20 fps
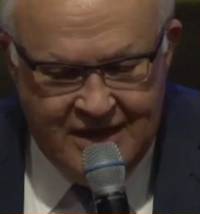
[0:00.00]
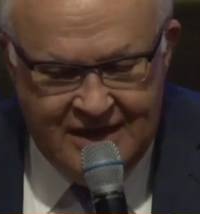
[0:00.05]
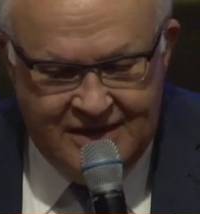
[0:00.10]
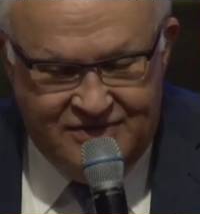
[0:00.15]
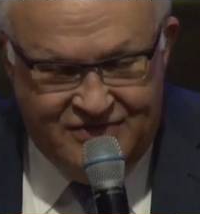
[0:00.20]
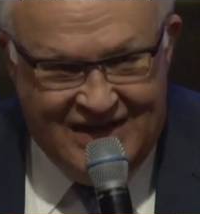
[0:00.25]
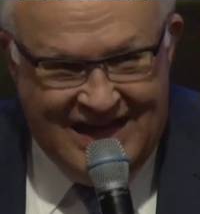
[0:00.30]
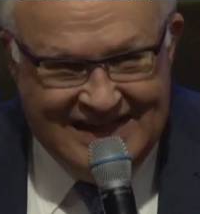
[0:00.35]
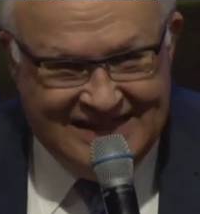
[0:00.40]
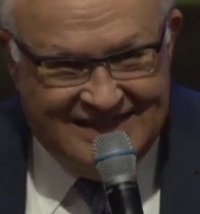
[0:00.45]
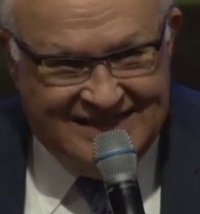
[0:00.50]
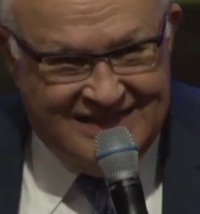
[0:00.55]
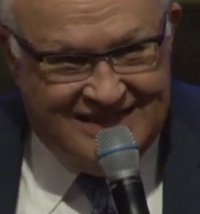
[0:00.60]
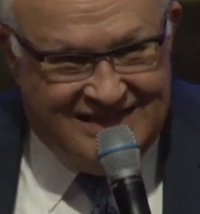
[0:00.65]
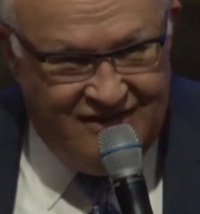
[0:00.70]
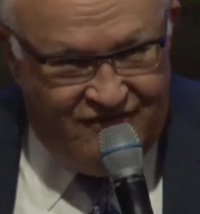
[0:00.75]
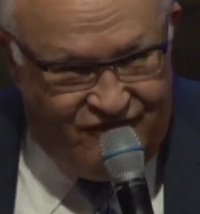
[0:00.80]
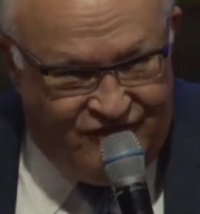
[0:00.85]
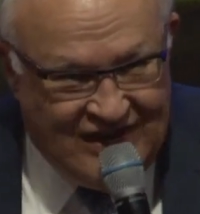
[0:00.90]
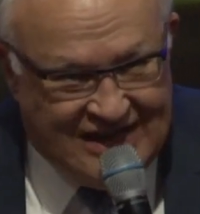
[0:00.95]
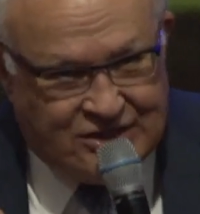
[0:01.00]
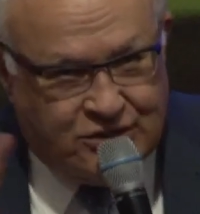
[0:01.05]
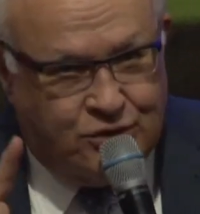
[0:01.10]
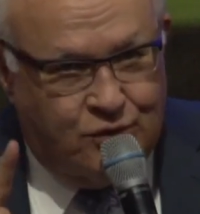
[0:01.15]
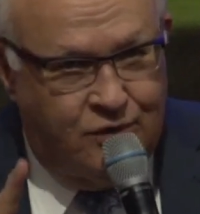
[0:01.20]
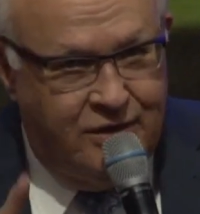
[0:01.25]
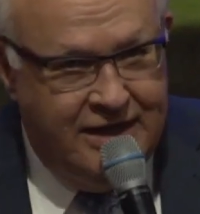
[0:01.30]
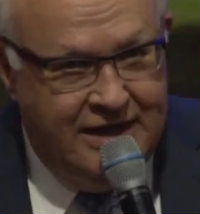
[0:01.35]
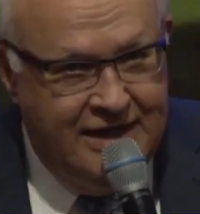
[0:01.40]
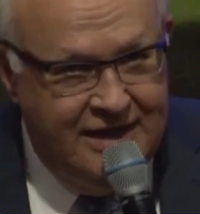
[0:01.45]
that the
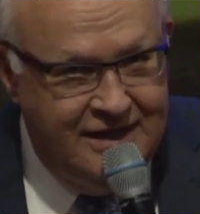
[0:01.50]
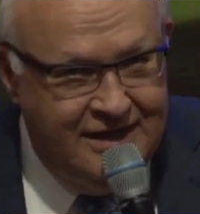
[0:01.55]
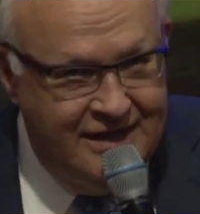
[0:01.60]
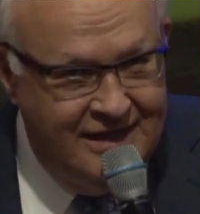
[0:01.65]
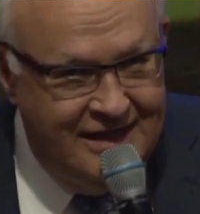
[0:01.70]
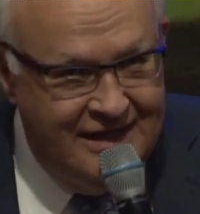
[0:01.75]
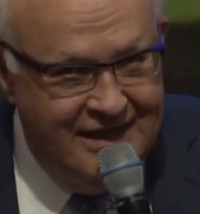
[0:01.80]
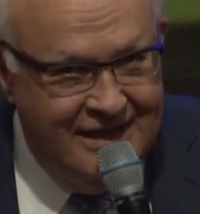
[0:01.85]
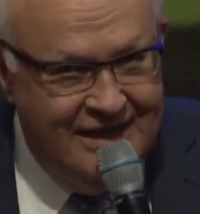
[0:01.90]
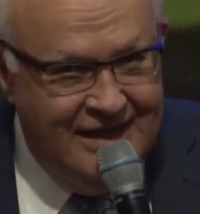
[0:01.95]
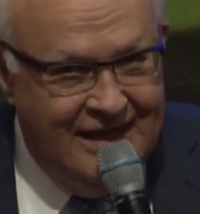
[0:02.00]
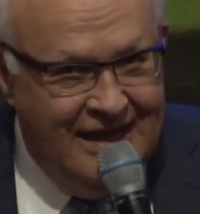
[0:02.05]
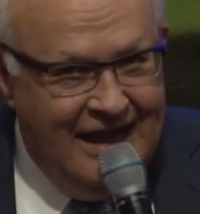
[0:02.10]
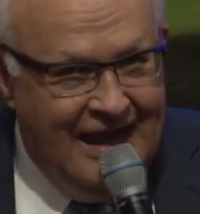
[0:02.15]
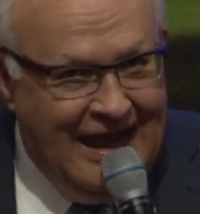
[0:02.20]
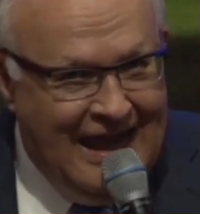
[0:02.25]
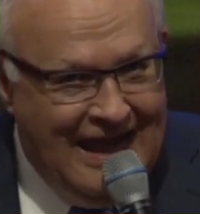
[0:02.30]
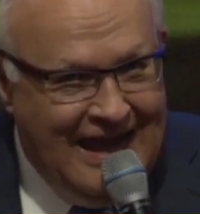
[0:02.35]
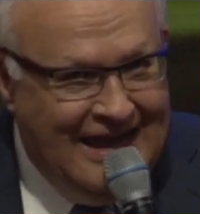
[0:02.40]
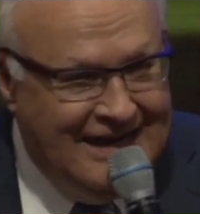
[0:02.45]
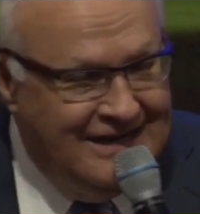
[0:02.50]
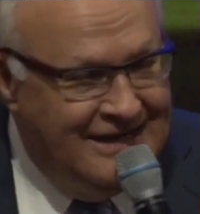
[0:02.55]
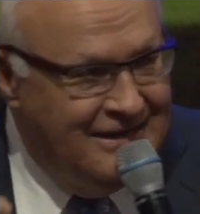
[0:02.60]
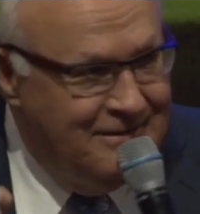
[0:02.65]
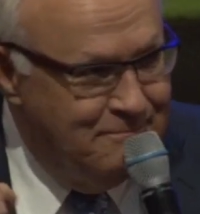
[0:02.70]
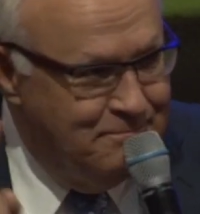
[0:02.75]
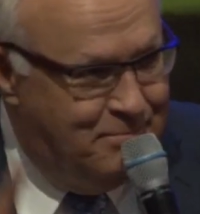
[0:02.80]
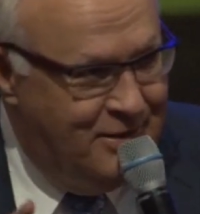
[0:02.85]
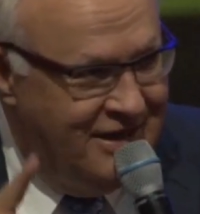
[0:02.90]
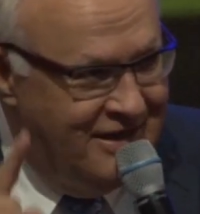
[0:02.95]
victory had
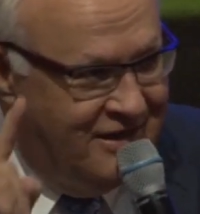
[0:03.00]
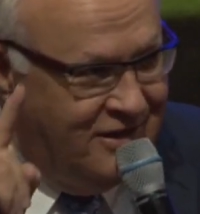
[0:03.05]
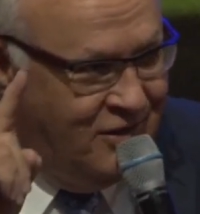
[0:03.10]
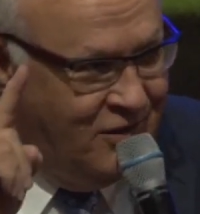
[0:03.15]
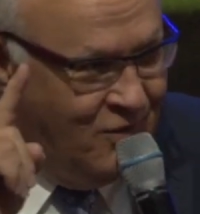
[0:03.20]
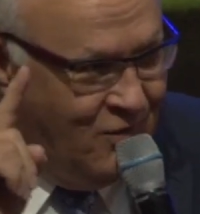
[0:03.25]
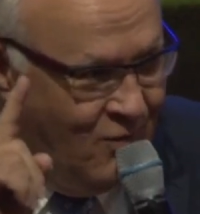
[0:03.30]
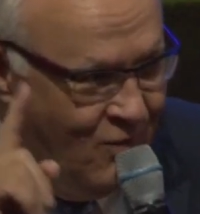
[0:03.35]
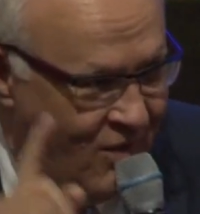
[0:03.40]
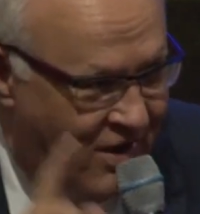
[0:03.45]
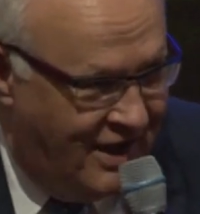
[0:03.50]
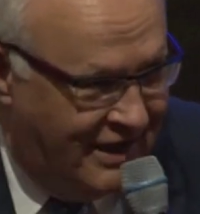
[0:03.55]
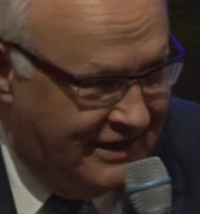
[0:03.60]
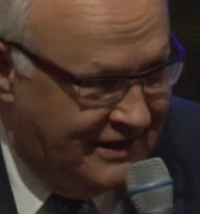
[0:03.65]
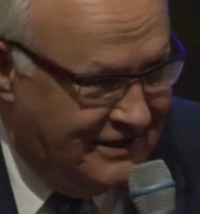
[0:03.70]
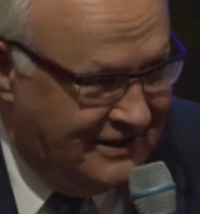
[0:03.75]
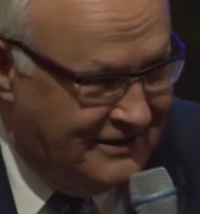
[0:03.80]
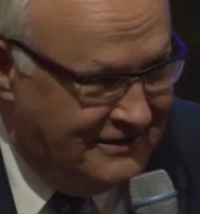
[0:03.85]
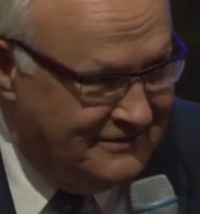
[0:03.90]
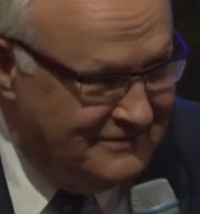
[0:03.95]
been won.